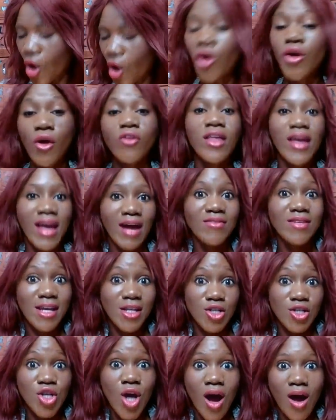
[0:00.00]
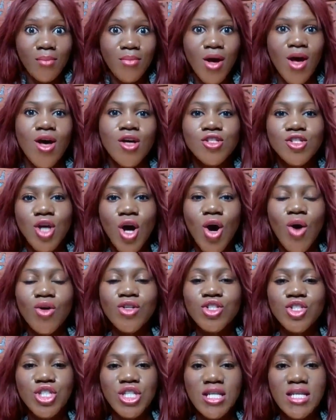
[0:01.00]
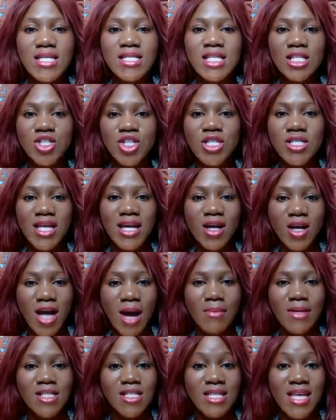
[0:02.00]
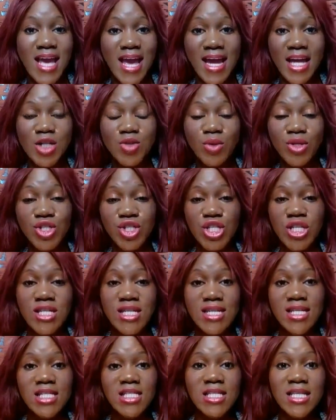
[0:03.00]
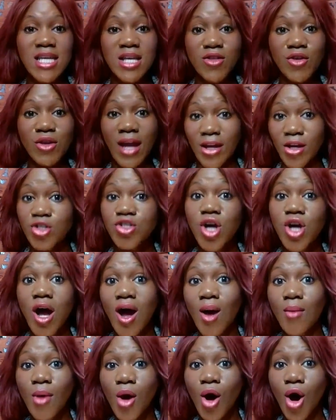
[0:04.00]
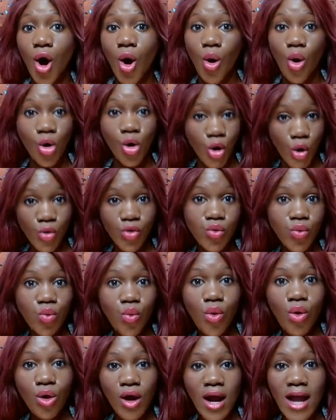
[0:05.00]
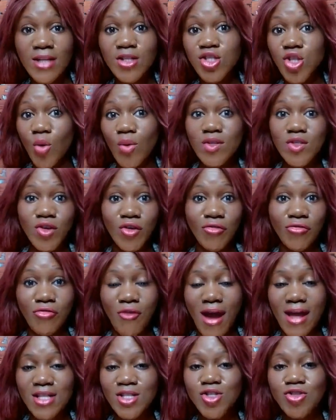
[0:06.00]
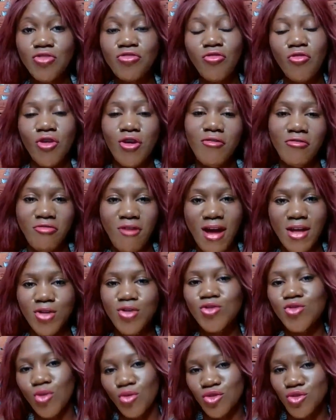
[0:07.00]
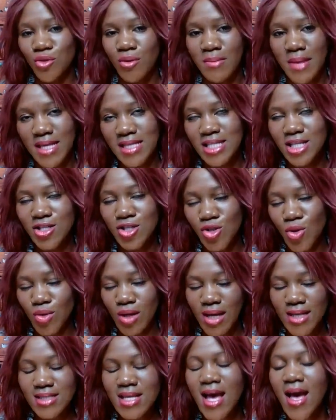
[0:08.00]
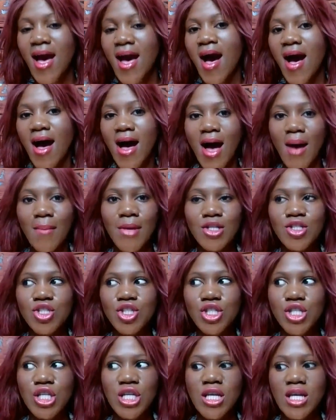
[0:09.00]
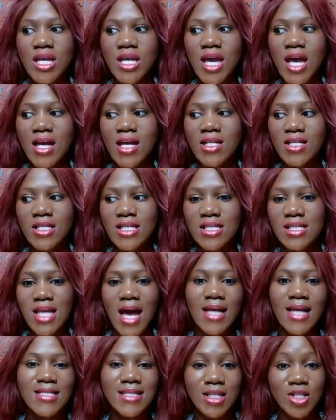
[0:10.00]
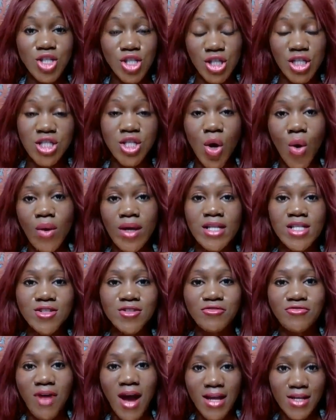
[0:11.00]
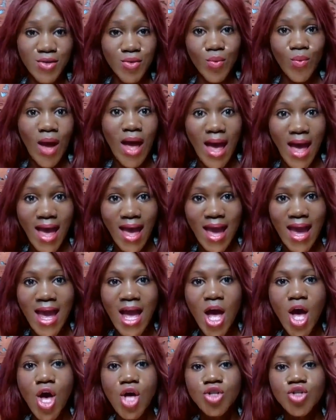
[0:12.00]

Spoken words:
or they have to get a job. So she's like coming to the age where she needs to either get a job or go to the war, and so is her friend. So for her friend, who's also amazing and so nice, she decides that she's going to find a way